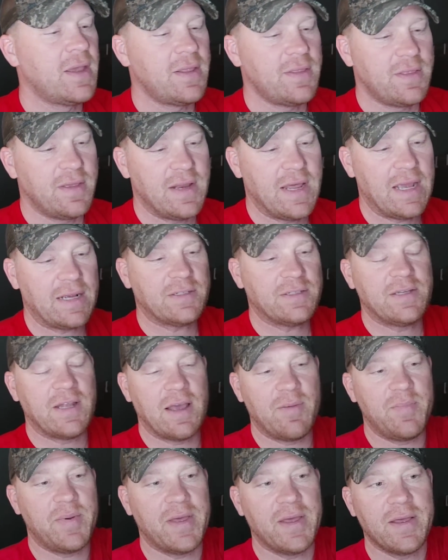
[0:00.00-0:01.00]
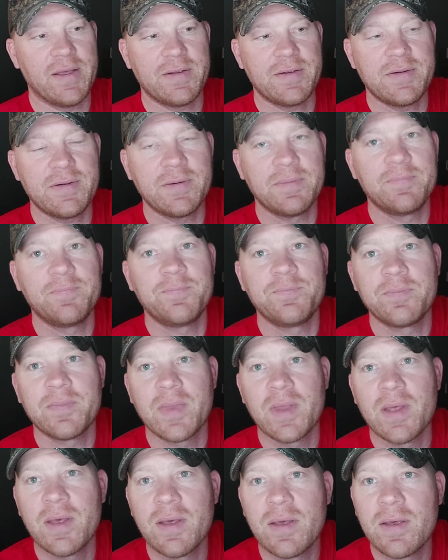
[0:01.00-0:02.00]
The next step is,
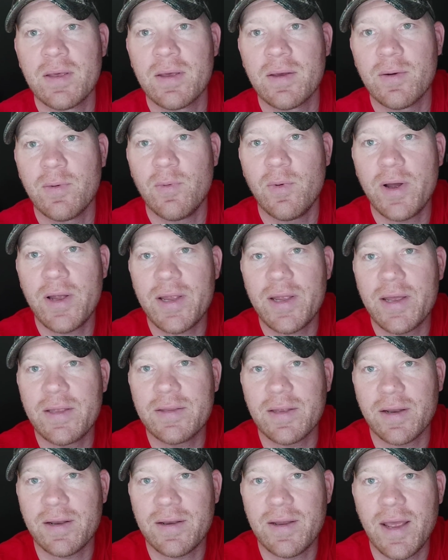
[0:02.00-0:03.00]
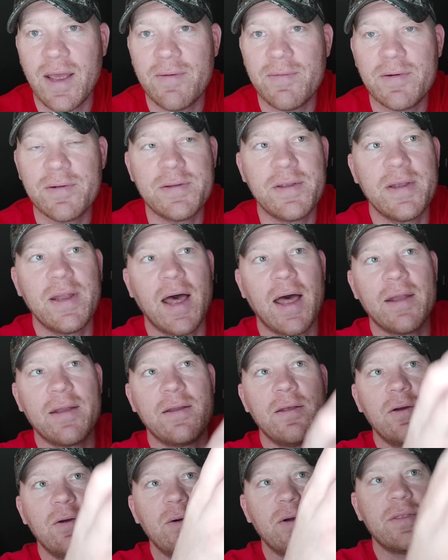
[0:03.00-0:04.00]
what in the devil did I
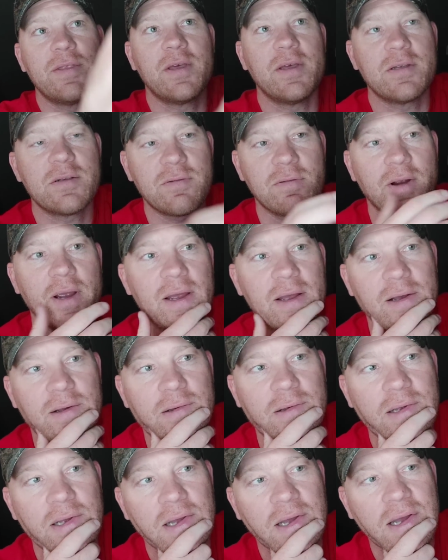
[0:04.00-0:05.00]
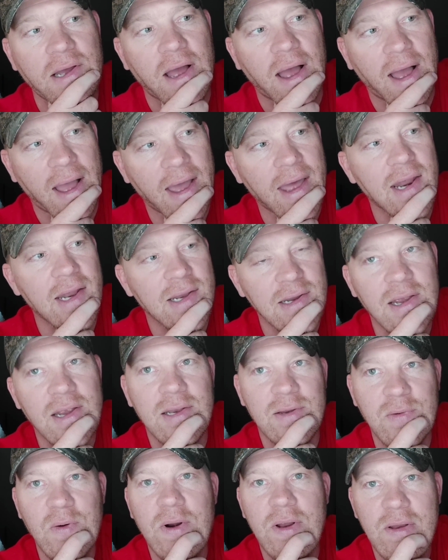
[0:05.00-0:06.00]
do with this rail? I had a
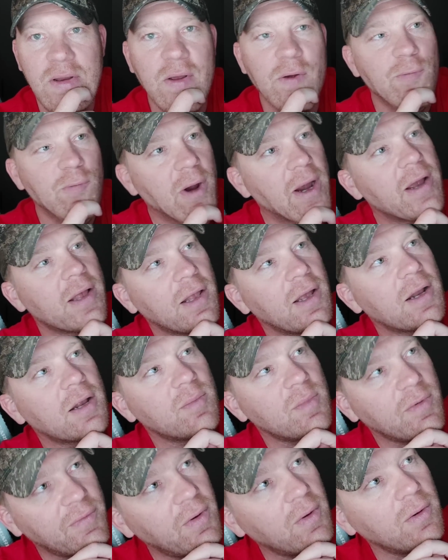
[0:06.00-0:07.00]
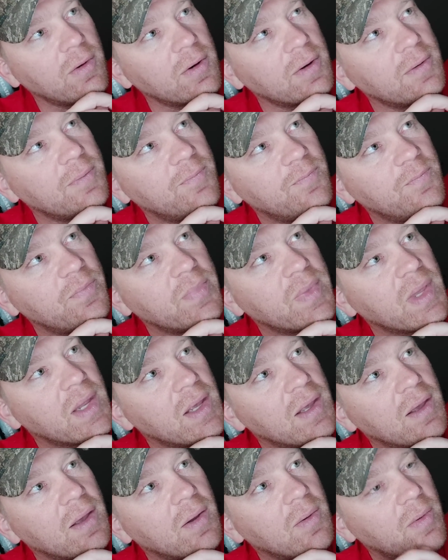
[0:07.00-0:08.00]
1022 rail on it before
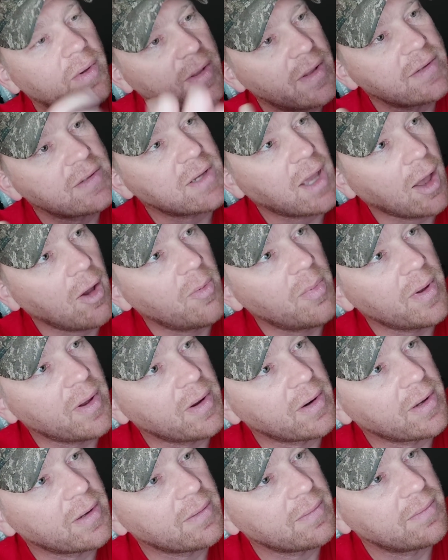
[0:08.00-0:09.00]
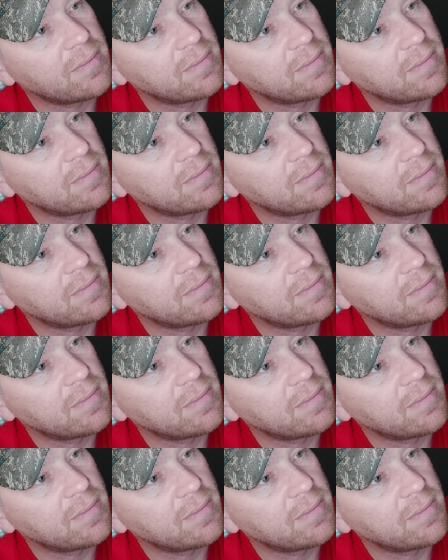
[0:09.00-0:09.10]
with a scope on it.